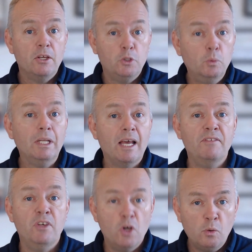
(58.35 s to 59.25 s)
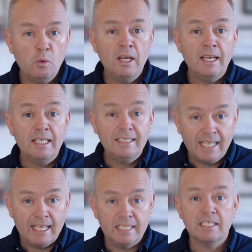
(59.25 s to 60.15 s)
you will have no
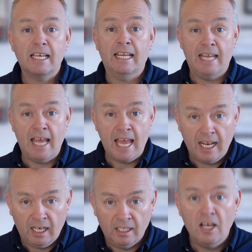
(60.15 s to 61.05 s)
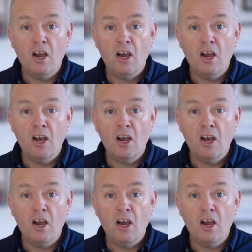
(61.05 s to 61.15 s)
chance in hell